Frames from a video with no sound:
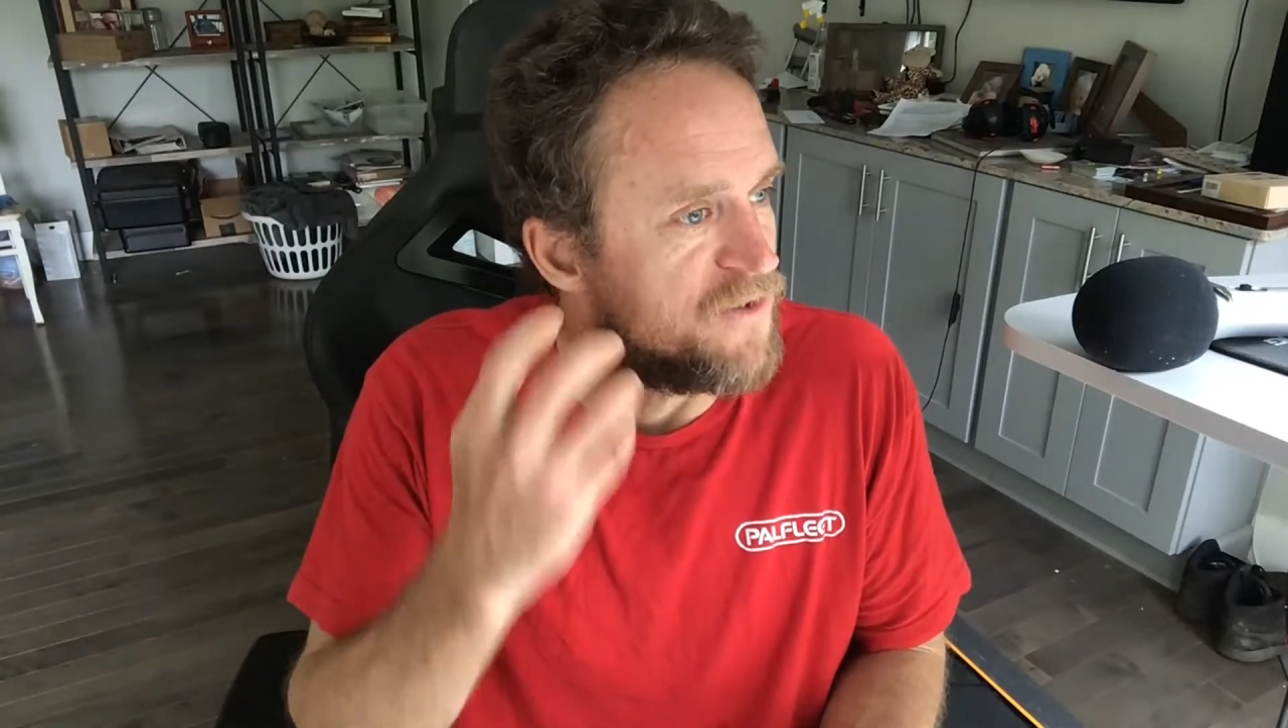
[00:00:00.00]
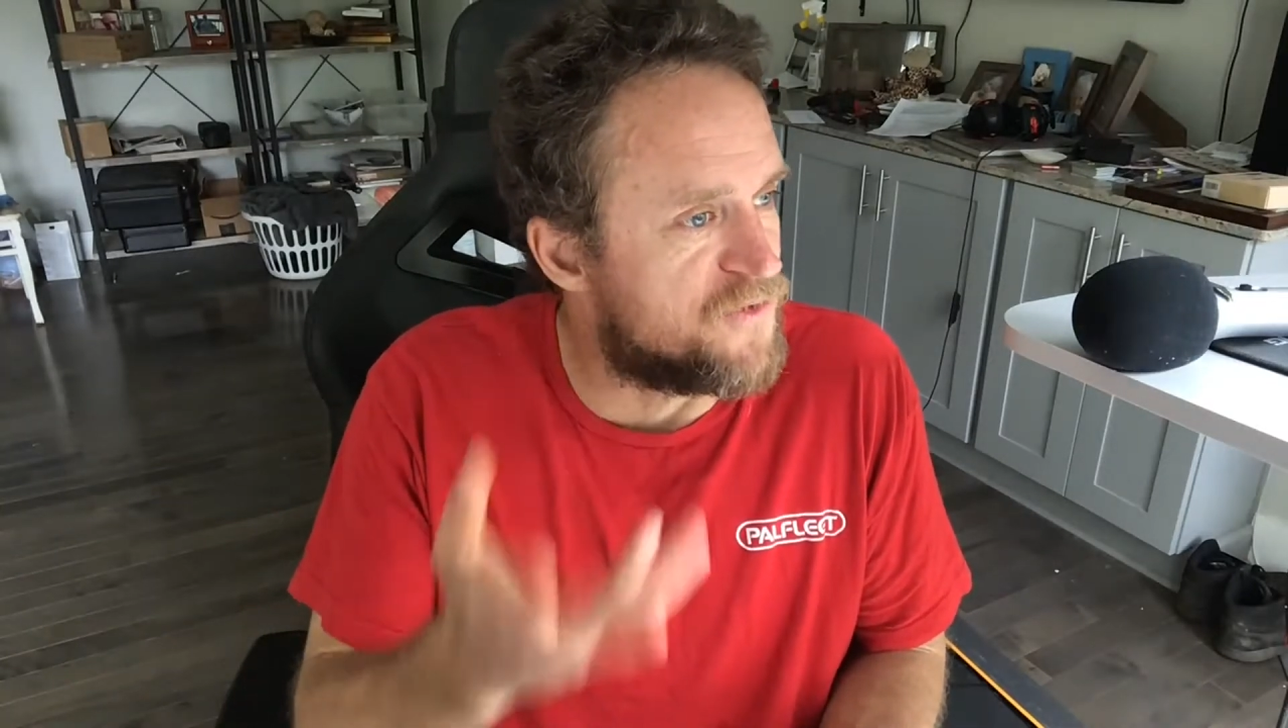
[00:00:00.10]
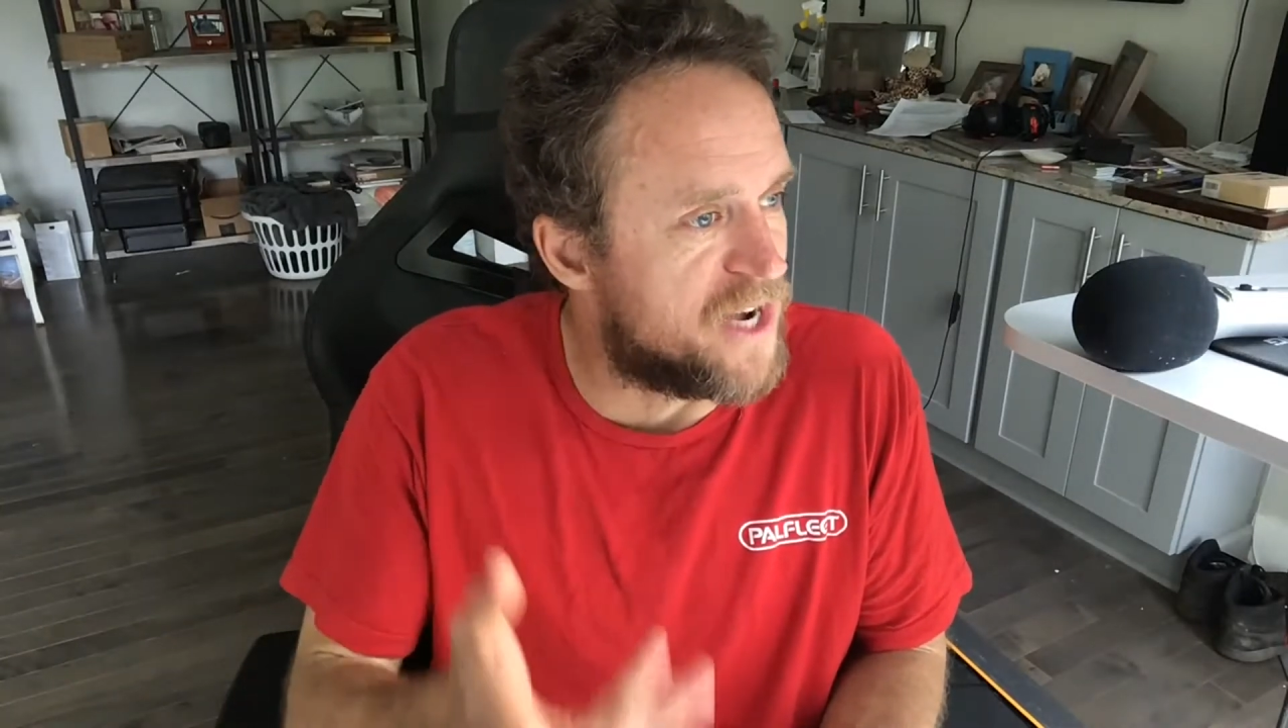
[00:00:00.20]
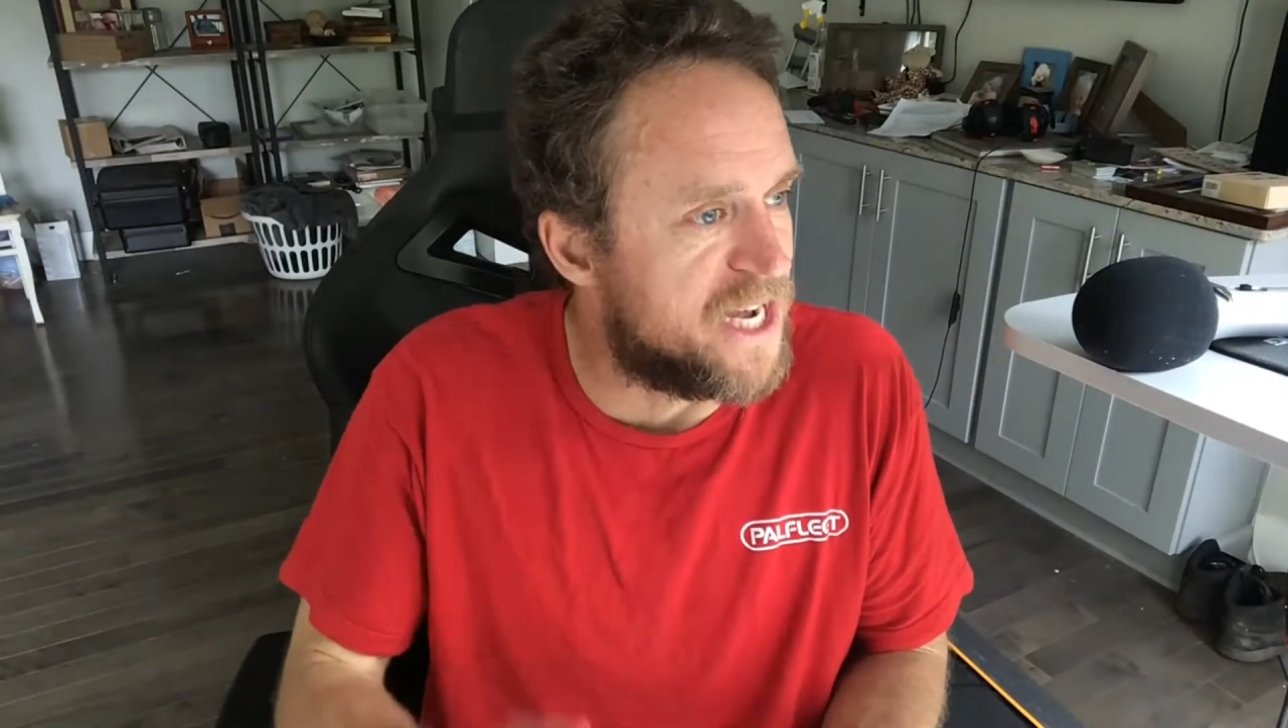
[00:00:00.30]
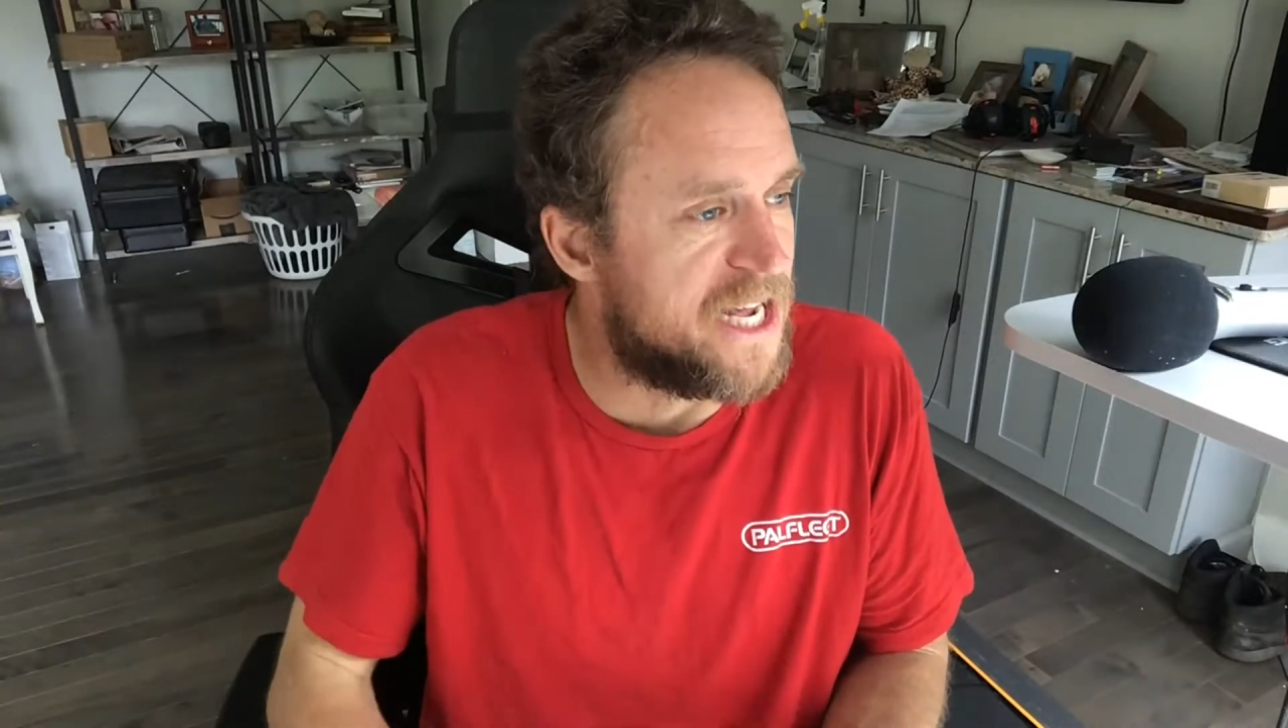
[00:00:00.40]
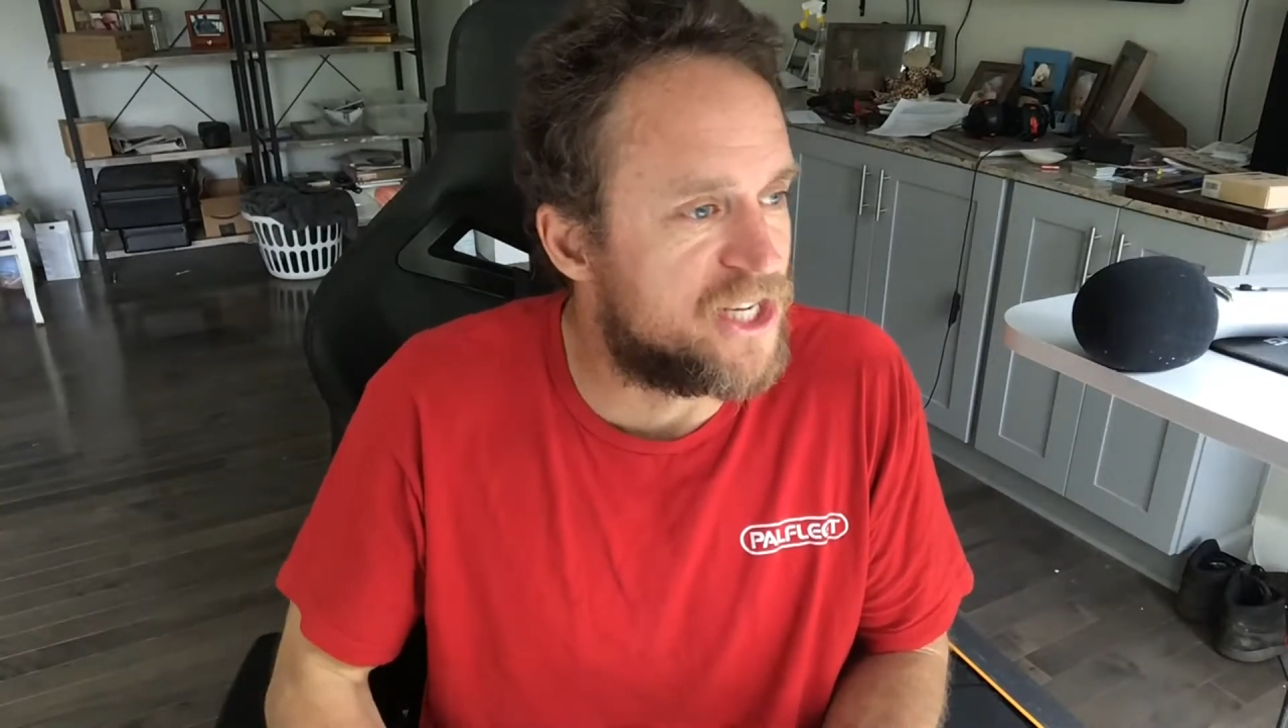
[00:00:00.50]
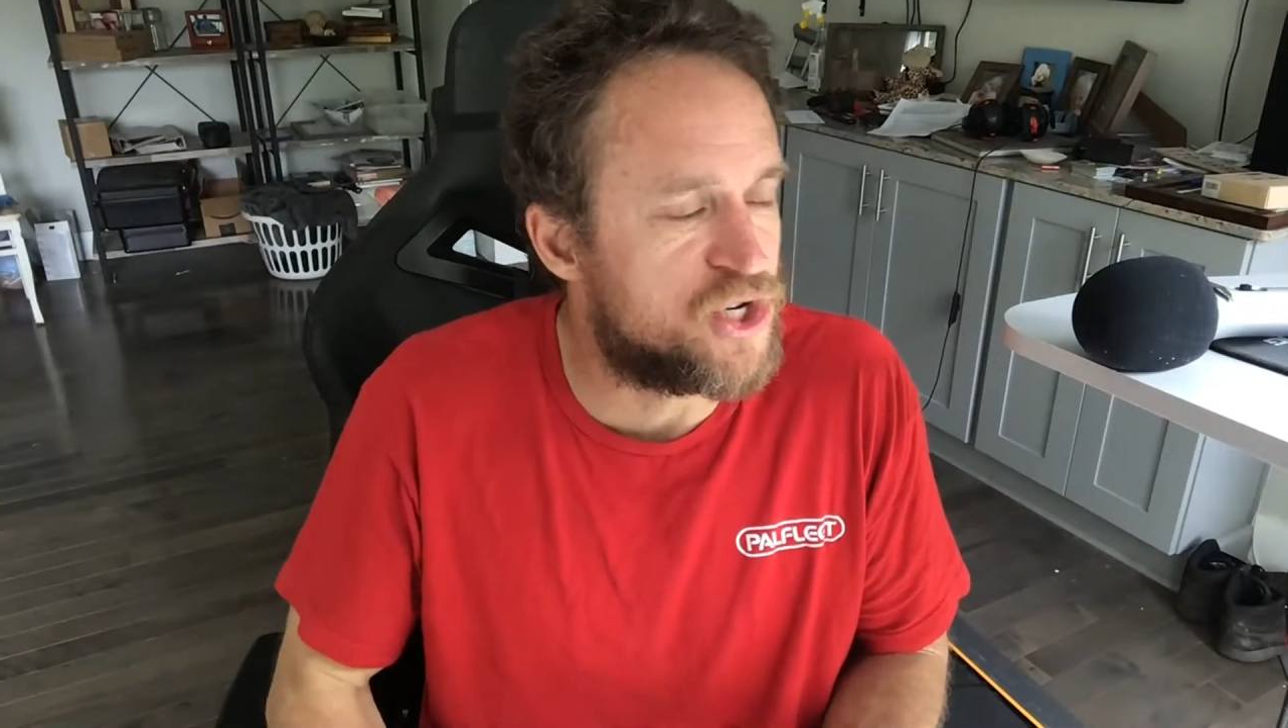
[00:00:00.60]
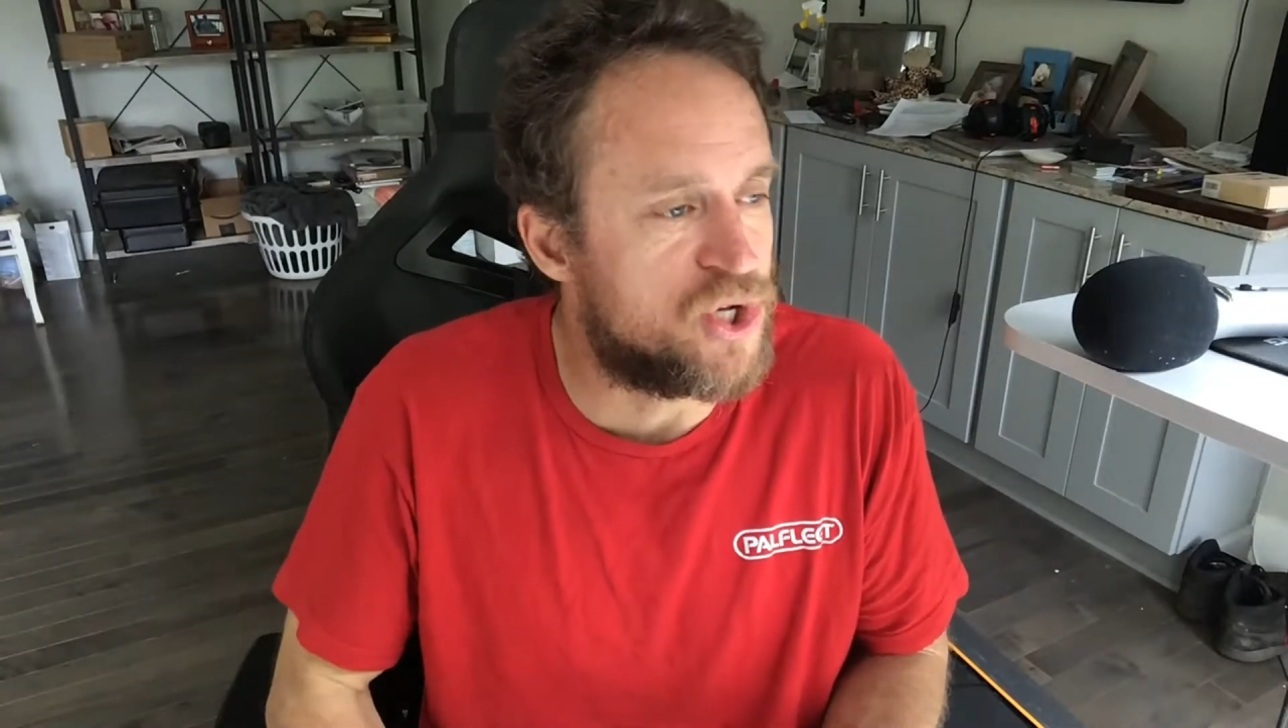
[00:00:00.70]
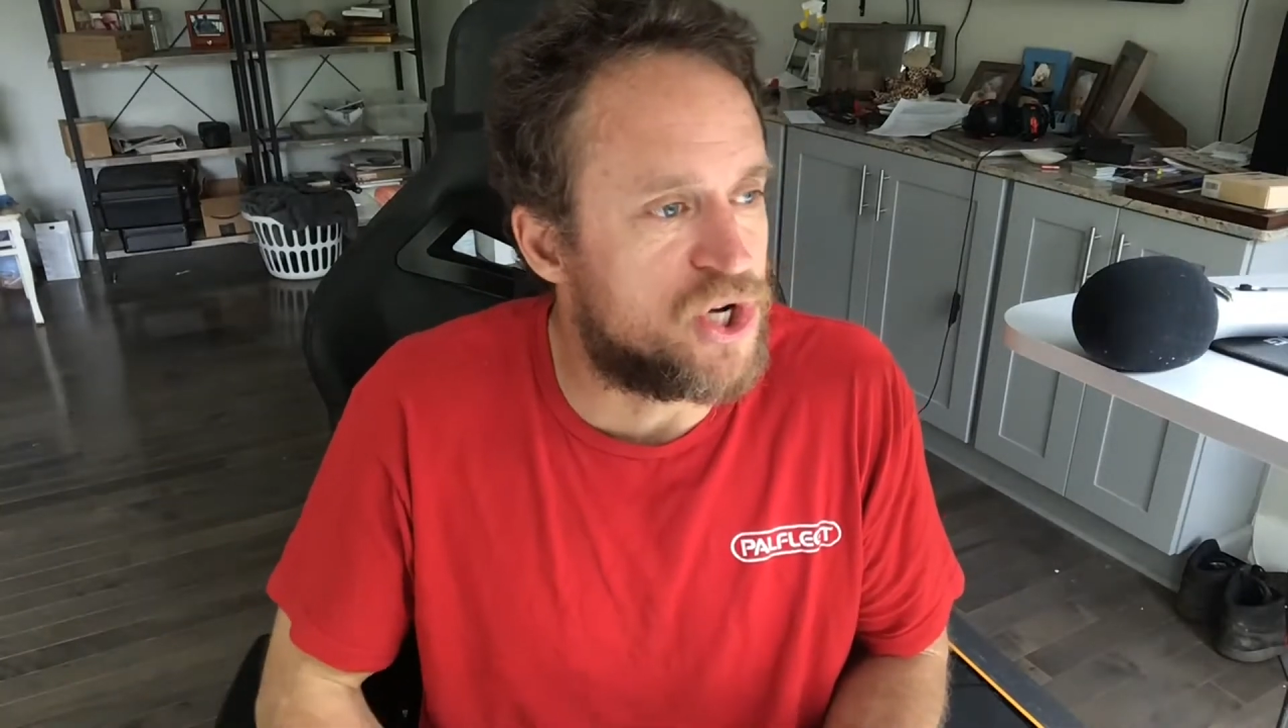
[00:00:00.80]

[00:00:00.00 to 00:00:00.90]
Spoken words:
financial